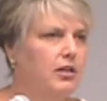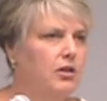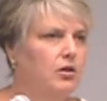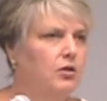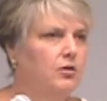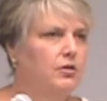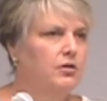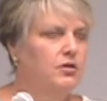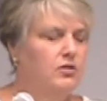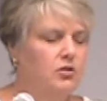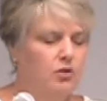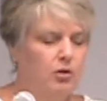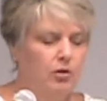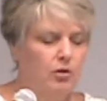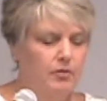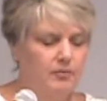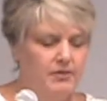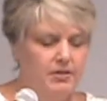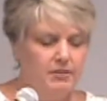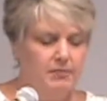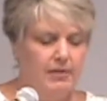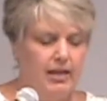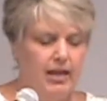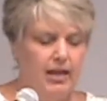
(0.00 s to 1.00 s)
that Ernest
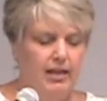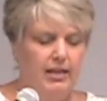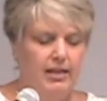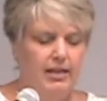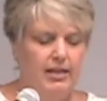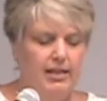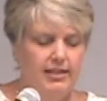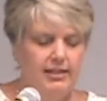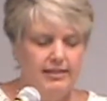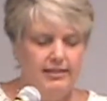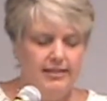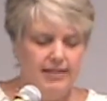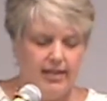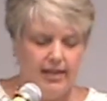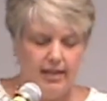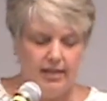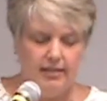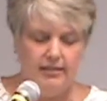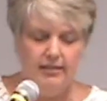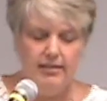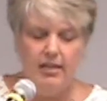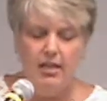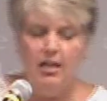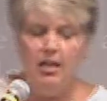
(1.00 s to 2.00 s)
Holmes made. He
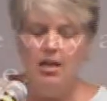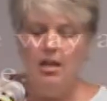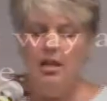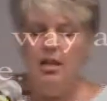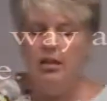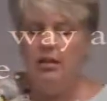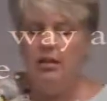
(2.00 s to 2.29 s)
says,